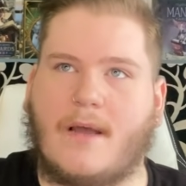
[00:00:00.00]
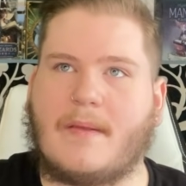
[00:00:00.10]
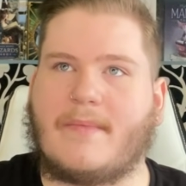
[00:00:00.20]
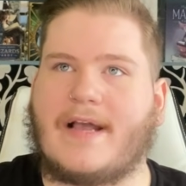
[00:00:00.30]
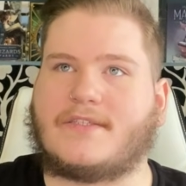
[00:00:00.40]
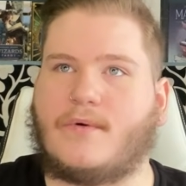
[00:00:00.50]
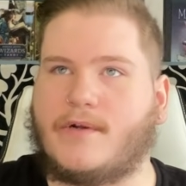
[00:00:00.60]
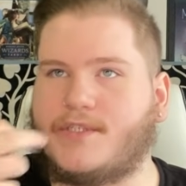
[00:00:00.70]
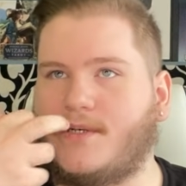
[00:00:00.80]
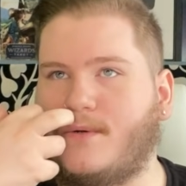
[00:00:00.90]
coming back
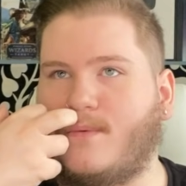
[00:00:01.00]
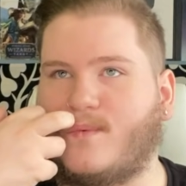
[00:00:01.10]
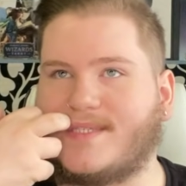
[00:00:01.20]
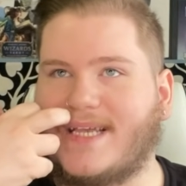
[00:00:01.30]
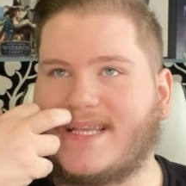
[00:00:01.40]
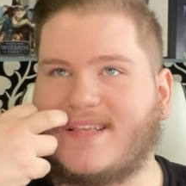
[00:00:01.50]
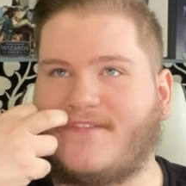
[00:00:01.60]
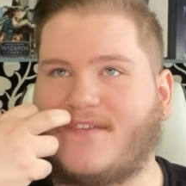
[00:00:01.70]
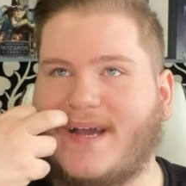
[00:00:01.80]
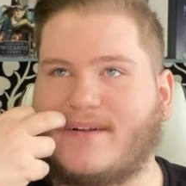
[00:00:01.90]
towards you was like the
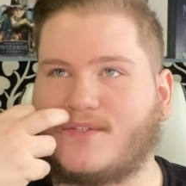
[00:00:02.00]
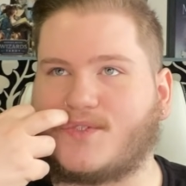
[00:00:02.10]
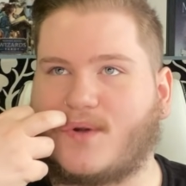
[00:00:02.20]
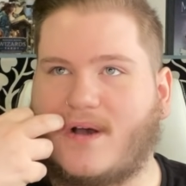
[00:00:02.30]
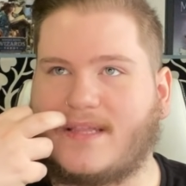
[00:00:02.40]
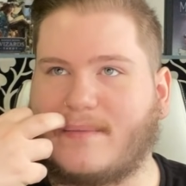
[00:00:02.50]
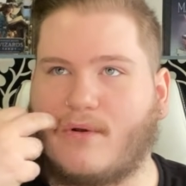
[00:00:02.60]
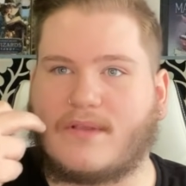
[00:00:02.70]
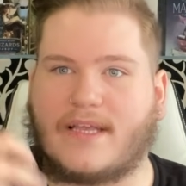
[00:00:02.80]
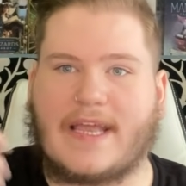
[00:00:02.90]
final straw that
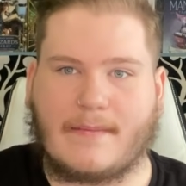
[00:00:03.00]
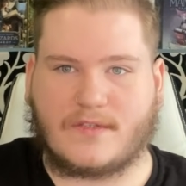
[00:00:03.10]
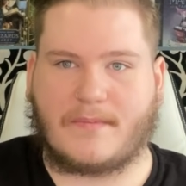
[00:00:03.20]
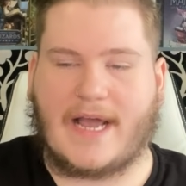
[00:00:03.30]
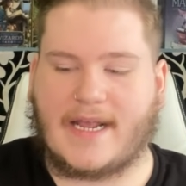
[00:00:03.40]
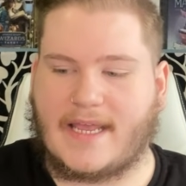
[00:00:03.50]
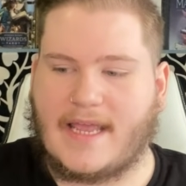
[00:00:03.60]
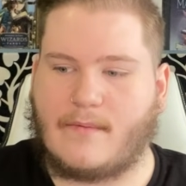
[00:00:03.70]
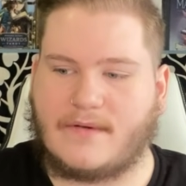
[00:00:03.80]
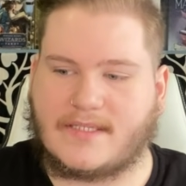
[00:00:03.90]
broke the camel's back.
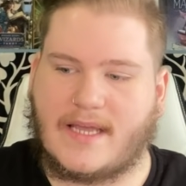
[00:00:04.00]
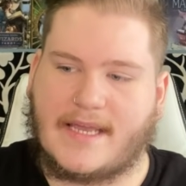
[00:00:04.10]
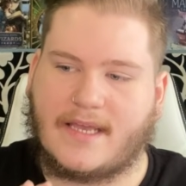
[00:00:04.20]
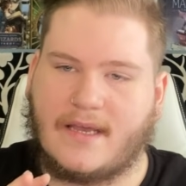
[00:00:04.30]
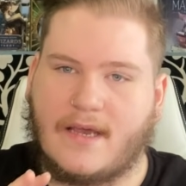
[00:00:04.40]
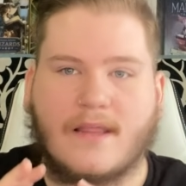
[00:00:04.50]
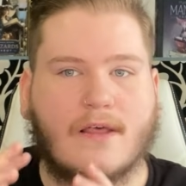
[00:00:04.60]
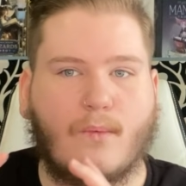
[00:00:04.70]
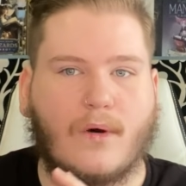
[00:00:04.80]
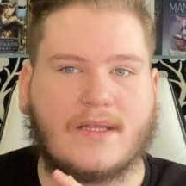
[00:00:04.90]
It was like,
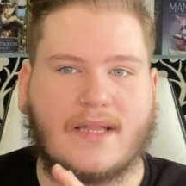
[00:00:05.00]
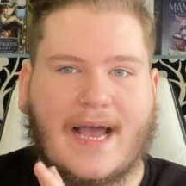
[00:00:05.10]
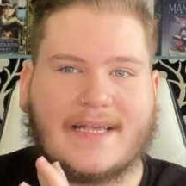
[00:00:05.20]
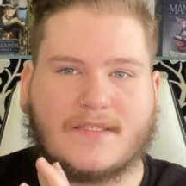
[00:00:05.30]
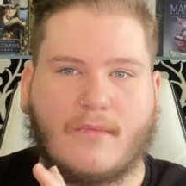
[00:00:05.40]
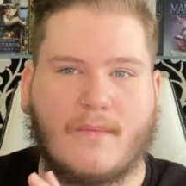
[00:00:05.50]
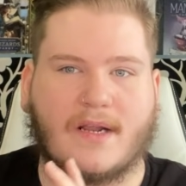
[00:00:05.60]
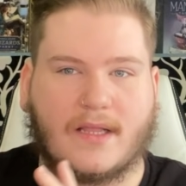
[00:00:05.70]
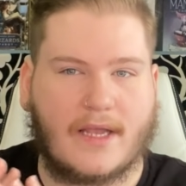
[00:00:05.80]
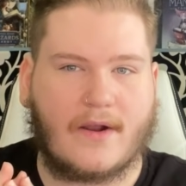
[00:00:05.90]
the one last
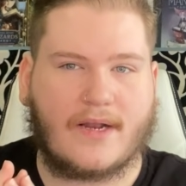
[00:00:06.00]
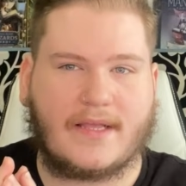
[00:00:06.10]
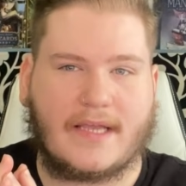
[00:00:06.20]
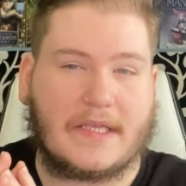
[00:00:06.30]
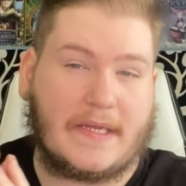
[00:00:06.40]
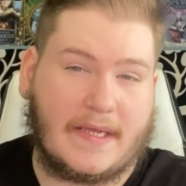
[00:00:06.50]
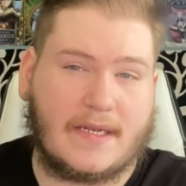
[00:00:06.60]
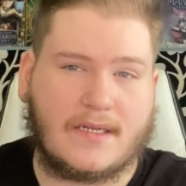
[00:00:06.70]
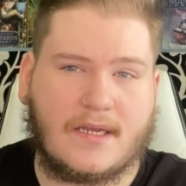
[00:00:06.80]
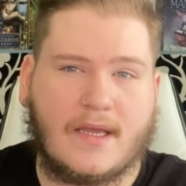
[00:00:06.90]
moment of clarity that you
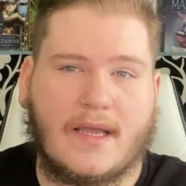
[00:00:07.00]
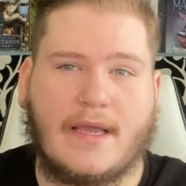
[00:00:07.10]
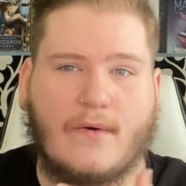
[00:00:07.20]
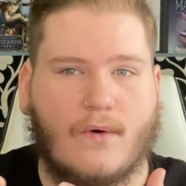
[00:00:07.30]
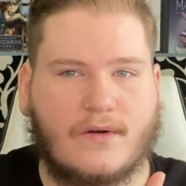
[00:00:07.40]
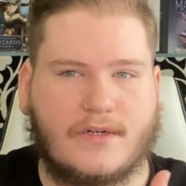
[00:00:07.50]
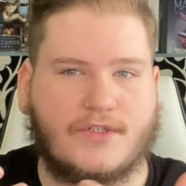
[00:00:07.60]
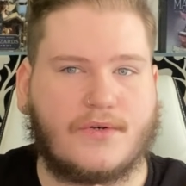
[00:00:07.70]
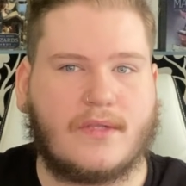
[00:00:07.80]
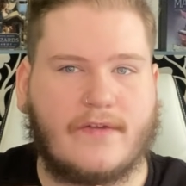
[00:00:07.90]
needed in order to
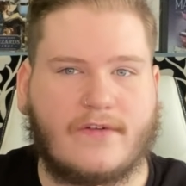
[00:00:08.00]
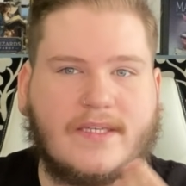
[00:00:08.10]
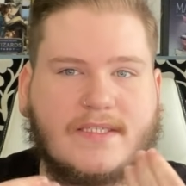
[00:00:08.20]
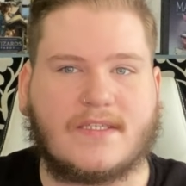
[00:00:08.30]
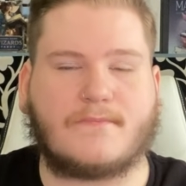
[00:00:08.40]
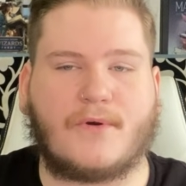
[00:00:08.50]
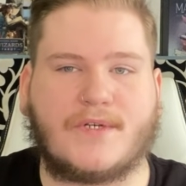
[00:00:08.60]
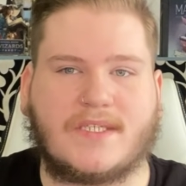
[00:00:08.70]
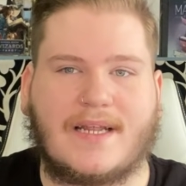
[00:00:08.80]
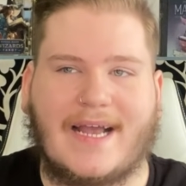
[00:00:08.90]
truly release this
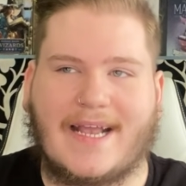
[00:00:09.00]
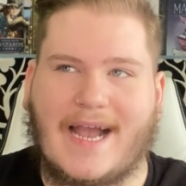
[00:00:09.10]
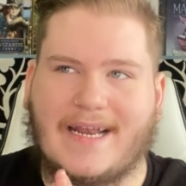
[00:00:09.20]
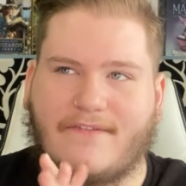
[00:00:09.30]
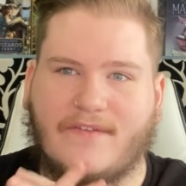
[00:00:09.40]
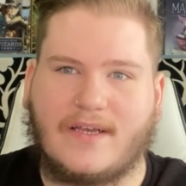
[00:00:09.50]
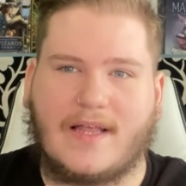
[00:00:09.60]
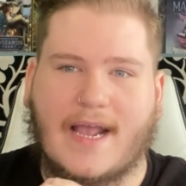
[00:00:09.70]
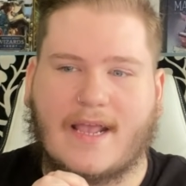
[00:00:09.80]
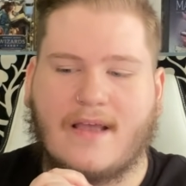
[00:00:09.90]
person. I kind of feel
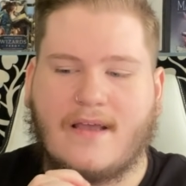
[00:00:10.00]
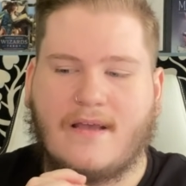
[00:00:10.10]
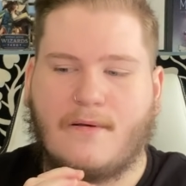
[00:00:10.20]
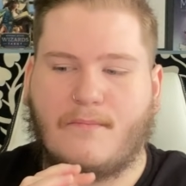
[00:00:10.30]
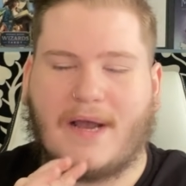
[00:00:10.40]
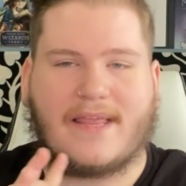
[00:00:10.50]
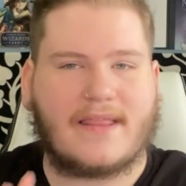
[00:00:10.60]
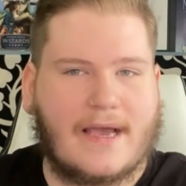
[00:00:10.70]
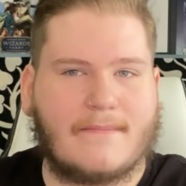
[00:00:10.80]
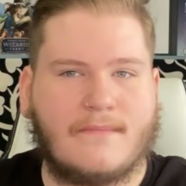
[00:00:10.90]
like by
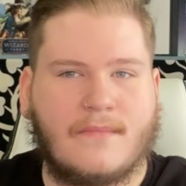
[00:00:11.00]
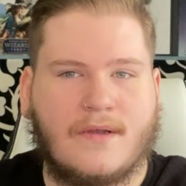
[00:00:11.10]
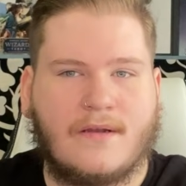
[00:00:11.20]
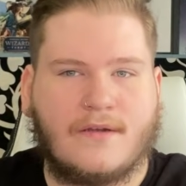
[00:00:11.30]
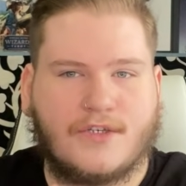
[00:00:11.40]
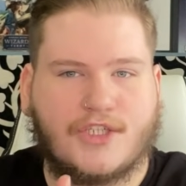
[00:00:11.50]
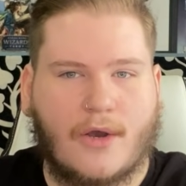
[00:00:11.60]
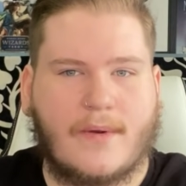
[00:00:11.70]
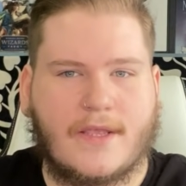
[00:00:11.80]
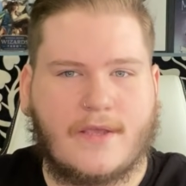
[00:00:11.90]
them
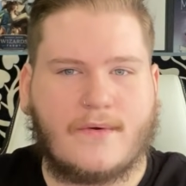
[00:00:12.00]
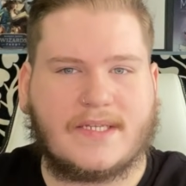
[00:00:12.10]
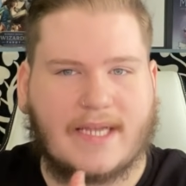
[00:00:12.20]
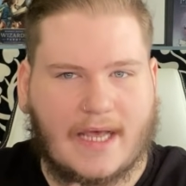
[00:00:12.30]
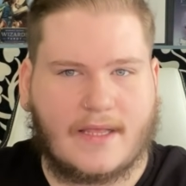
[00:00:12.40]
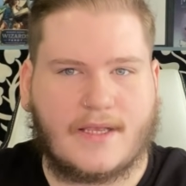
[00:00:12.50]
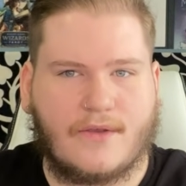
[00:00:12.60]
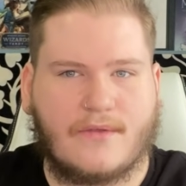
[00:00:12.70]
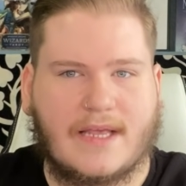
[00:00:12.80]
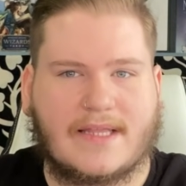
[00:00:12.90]
showing you and telling
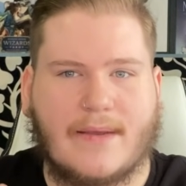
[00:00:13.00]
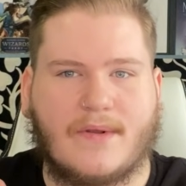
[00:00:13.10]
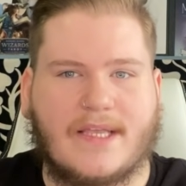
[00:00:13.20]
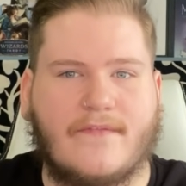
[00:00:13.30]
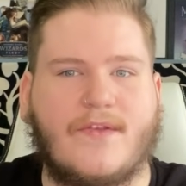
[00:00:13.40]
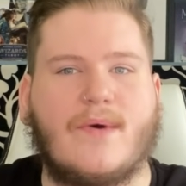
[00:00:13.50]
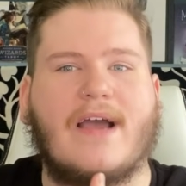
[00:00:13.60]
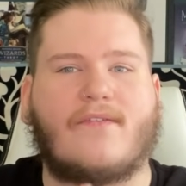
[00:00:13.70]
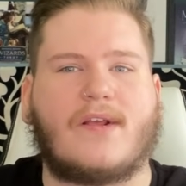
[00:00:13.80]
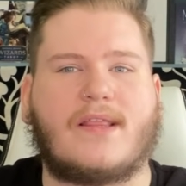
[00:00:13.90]
you that they would give you
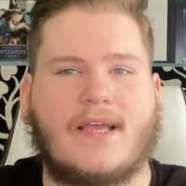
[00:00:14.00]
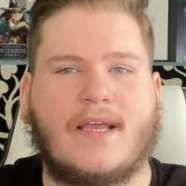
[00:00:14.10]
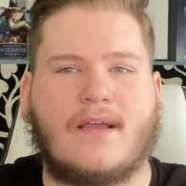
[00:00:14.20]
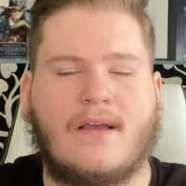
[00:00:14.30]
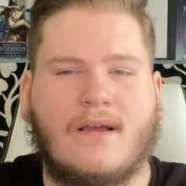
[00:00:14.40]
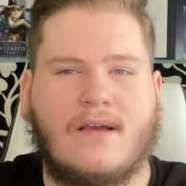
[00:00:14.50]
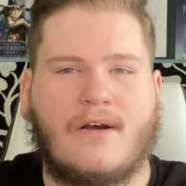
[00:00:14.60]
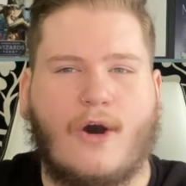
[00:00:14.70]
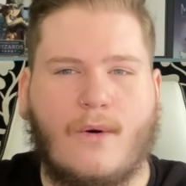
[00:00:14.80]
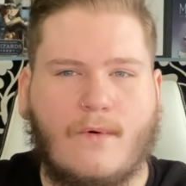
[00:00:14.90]
everything
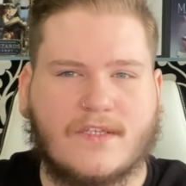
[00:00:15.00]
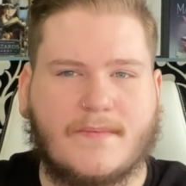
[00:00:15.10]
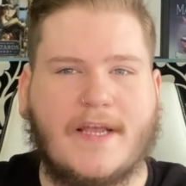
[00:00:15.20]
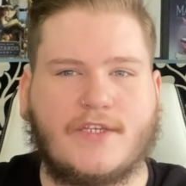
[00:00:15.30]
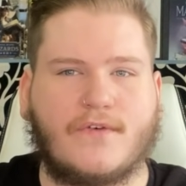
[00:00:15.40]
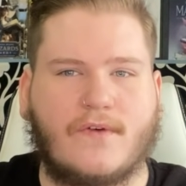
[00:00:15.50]
almost made you